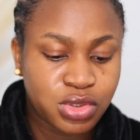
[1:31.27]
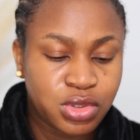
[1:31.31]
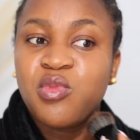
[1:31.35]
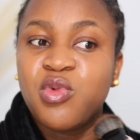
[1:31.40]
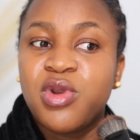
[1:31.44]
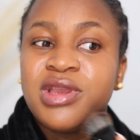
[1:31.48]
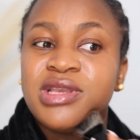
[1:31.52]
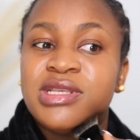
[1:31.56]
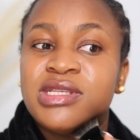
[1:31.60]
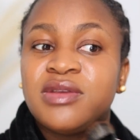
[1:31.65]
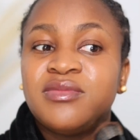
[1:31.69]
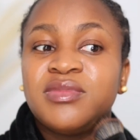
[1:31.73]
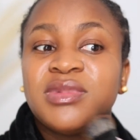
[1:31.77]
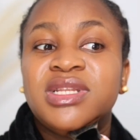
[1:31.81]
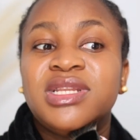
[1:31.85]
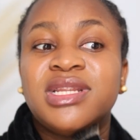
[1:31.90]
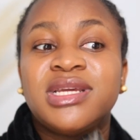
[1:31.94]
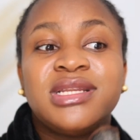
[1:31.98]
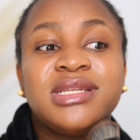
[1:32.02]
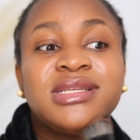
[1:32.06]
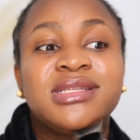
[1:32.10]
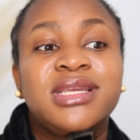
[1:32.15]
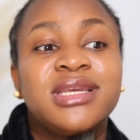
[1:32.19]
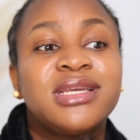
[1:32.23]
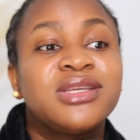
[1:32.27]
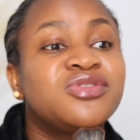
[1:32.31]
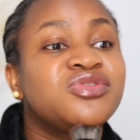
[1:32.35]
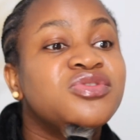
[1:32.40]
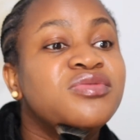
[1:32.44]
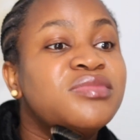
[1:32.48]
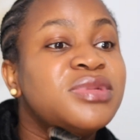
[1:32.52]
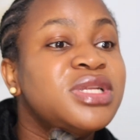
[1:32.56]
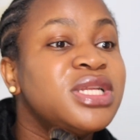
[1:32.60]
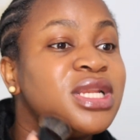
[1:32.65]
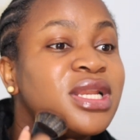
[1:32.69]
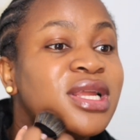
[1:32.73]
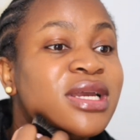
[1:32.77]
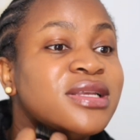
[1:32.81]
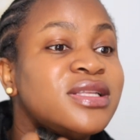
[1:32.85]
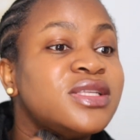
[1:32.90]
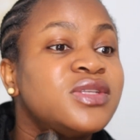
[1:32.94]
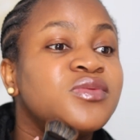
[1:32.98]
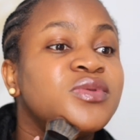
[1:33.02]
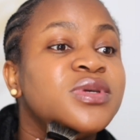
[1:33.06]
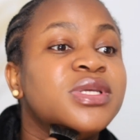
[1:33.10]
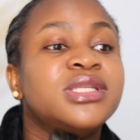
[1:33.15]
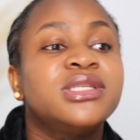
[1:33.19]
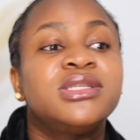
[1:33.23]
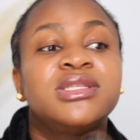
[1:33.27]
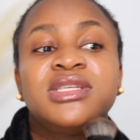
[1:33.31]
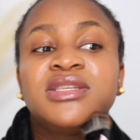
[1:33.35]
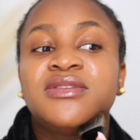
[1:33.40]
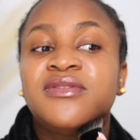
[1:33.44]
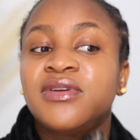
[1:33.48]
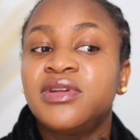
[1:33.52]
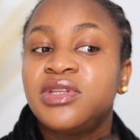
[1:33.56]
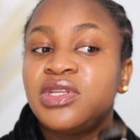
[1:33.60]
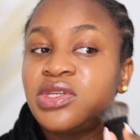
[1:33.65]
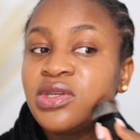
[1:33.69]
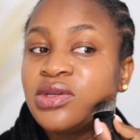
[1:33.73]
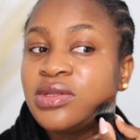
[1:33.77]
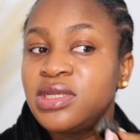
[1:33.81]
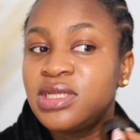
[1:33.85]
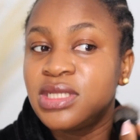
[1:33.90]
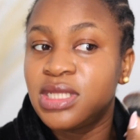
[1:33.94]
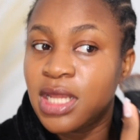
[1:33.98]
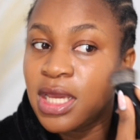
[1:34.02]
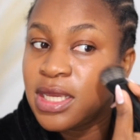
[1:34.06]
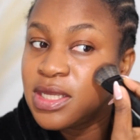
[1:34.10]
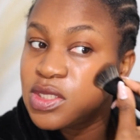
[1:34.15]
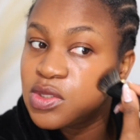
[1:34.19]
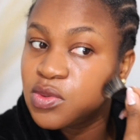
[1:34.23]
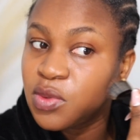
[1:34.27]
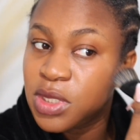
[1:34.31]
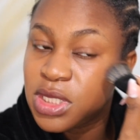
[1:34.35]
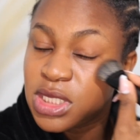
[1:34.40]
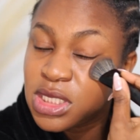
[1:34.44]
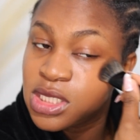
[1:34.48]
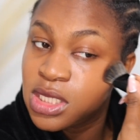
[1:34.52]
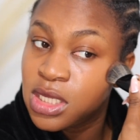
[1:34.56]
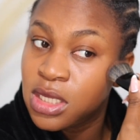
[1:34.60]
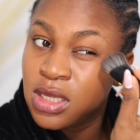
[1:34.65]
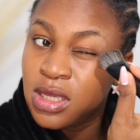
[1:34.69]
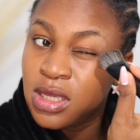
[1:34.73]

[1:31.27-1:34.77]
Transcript: I'm wearing something that is extremely lightweight. This foundation is lightweight.